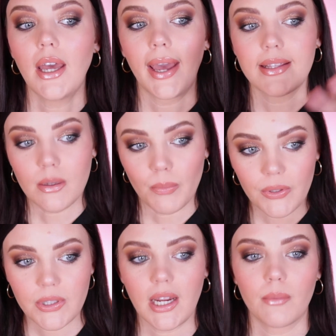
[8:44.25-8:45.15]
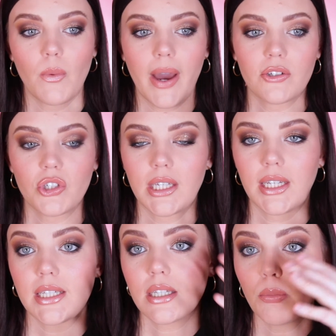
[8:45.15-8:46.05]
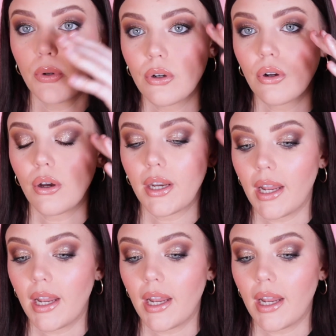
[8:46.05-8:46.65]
And to build it up, you actually need to put it on,